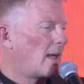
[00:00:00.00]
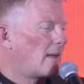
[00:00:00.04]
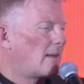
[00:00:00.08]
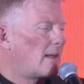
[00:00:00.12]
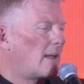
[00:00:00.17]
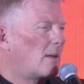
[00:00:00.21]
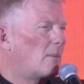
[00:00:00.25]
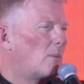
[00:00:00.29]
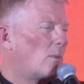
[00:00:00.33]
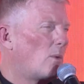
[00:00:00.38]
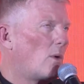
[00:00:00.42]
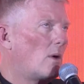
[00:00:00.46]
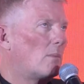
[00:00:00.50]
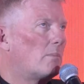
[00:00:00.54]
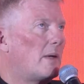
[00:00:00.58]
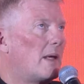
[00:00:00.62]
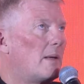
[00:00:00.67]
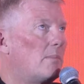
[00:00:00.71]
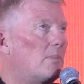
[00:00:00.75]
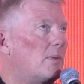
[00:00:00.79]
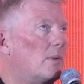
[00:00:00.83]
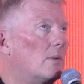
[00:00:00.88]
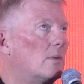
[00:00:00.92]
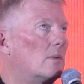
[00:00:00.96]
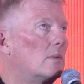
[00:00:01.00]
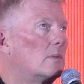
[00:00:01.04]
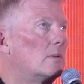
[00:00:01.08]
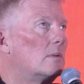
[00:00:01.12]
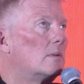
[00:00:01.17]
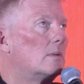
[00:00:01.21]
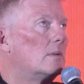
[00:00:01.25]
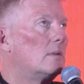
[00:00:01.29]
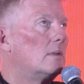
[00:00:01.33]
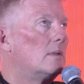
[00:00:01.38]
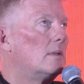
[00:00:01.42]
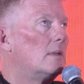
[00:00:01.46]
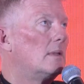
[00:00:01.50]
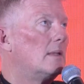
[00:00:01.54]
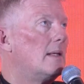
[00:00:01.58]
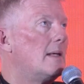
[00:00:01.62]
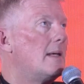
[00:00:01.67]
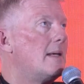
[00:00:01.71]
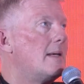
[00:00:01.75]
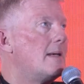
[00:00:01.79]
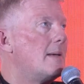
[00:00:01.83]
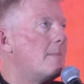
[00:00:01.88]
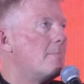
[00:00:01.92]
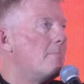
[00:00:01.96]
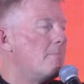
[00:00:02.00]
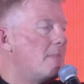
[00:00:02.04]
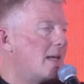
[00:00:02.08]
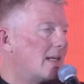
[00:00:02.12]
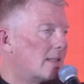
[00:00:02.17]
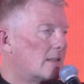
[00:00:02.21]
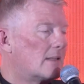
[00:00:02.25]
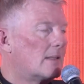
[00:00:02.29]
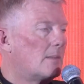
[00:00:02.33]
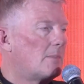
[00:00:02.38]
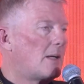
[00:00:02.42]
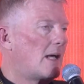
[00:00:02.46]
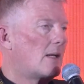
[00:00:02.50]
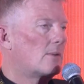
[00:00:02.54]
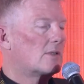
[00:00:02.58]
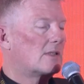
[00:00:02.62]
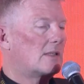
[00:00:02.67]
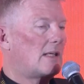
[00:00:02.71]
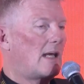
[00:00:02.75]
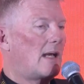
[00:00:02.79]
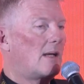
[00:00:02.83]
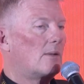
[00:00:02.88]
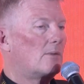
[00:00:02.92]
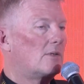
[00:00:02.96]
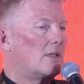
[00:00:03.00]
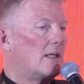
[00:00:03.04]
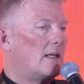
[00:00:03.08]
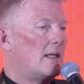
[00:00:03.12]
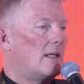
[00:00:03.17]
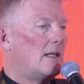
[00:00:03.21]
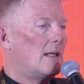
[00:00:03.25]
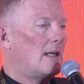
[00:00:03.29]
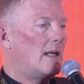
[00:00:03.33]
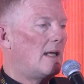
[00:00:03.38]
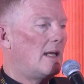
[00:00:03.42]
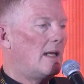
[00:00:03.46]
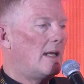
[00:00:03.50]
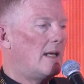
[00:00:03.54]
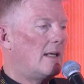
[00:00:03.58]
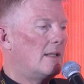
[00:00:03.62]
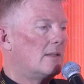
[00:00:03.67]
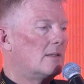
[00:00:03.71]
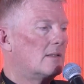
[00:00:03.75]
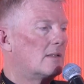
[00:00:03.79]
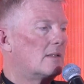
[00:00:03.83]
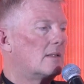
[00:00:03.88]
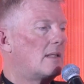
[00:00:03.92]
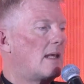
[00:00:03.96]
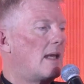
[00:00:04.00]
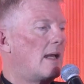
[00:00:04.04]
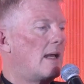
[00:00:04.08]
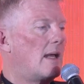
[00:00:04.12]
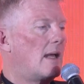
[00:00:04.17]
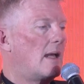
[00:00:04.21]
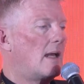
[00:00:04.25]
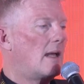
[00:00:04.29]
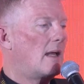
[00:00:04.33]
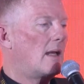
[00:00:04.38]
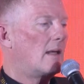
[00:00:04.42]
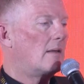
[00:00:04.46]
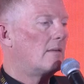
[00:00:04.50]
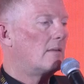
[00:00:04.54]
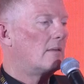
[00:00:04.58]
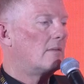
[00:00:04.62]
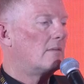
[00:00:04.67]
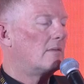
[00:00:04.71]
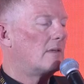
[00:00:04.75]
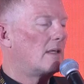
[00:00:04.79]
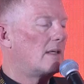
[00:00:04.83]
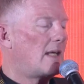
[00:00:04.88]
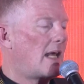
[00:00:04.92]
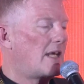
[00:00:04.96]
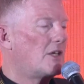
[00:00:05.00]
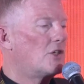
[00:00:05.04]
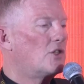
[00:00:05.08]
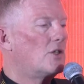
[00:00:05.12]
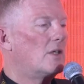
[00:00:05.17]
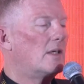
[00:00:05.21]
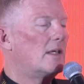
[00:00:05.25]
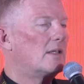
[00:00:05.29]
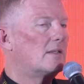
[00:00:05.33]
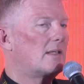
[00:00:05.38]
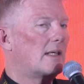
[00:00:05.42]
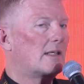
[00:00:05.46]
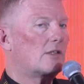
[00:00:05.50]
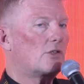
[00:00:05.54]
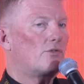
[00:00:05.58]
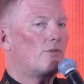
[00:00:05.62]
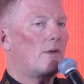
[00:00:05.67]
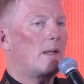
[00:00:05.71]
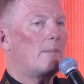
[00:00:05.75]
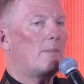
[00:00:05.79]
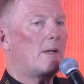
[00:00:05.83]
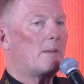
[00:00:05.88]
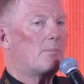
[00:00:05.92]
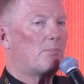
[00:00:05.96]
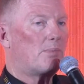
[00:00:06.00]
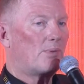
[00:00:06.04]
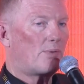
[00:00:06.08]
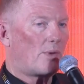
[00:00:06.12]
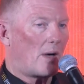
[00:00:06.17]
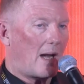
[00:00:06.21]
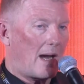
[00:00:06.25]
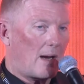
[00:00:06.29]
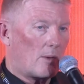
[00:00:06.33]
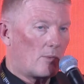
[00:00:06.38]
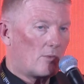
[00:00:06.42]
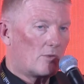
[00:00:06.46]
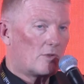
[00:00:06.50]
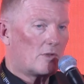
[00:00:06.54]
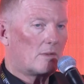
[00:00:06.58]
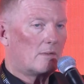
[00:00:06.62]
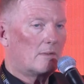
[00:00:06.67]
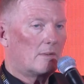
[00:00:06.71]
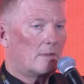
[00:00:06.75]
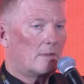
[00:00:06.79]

I think what people miss about Saudi is the nation is extremely proud